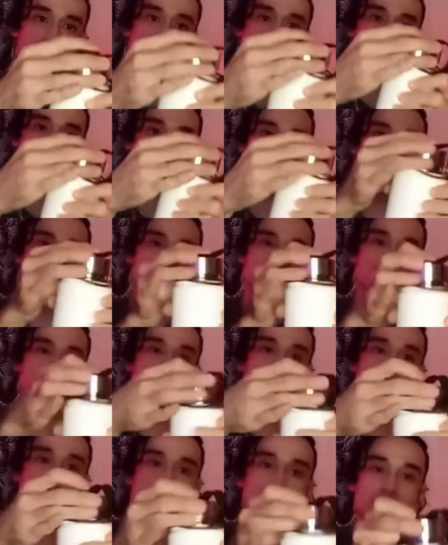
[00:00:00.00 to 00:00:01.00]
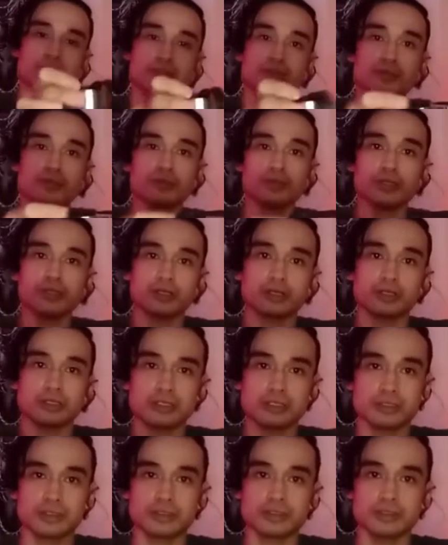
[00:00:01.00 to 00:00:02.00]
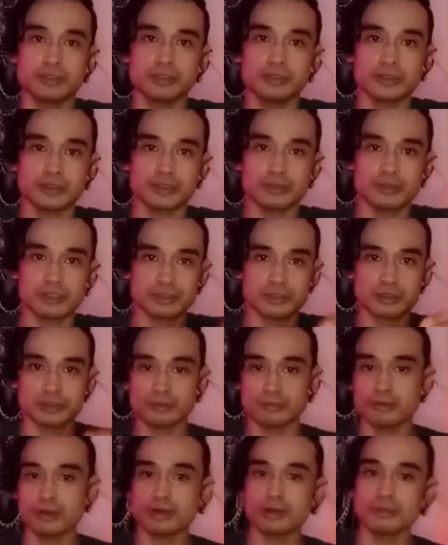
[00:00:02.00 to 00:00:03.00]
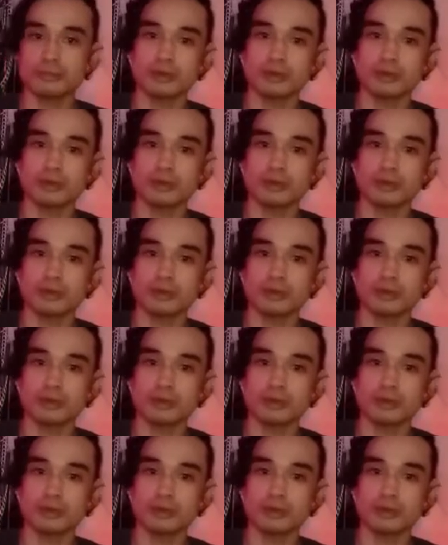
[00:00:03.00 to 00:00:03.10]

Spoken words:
And now you got like a new look. You know what I mean, to your water